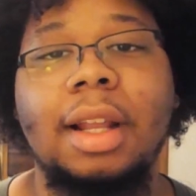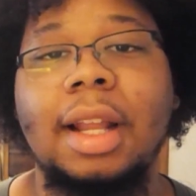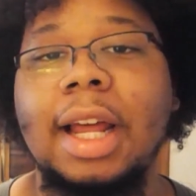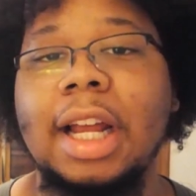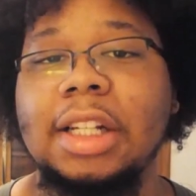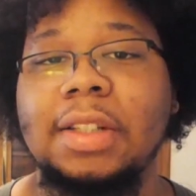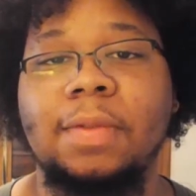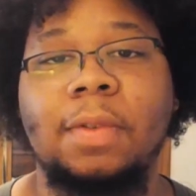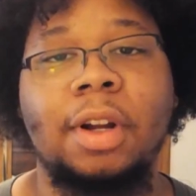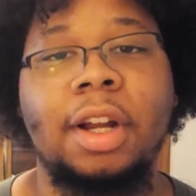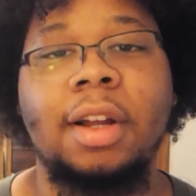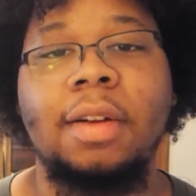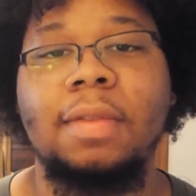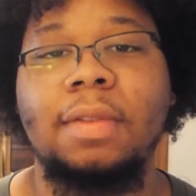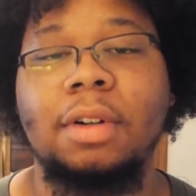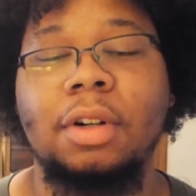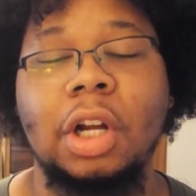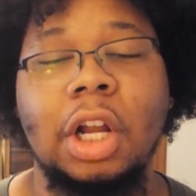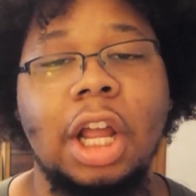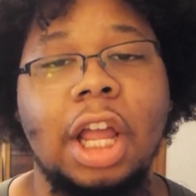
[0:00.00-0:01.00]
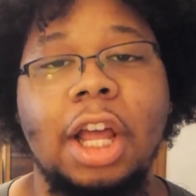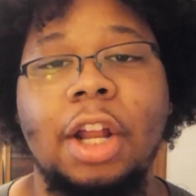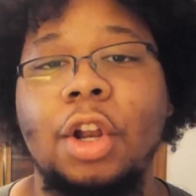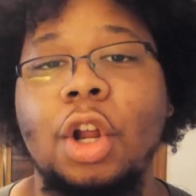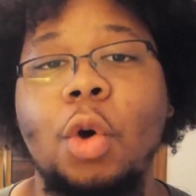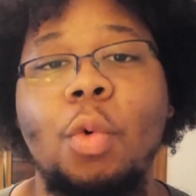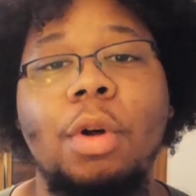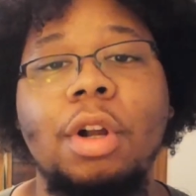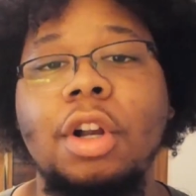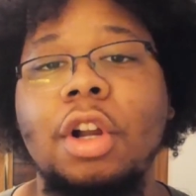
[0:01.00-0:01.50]
last forever and
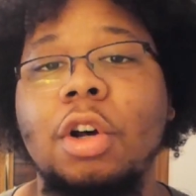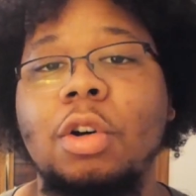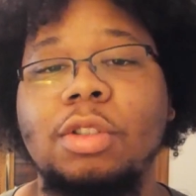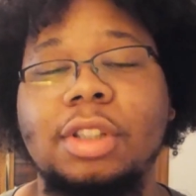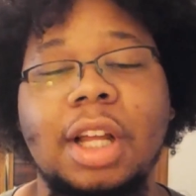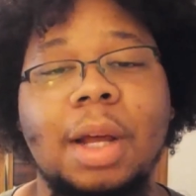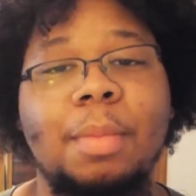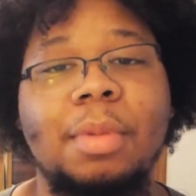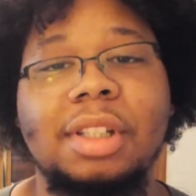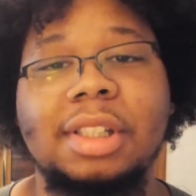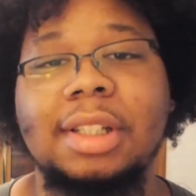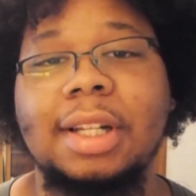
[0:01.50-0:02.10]
no one knows how much